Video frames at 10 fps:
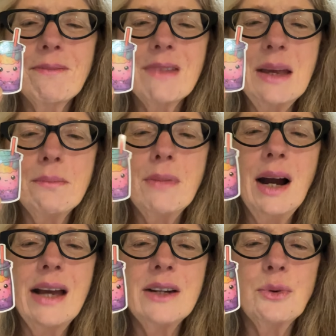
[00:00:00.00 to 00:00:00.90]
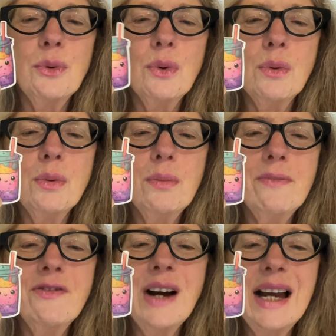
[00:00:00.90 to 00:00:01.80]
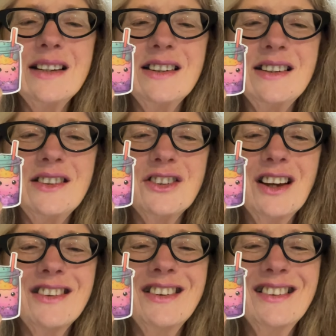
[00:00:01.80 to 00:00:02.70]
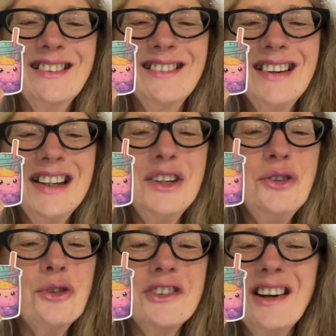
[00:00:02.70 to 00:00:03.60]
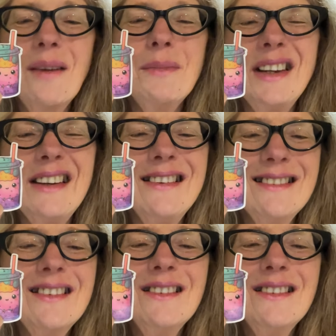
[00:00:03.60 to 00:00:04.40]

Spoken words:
They might all fight each other in your tummy,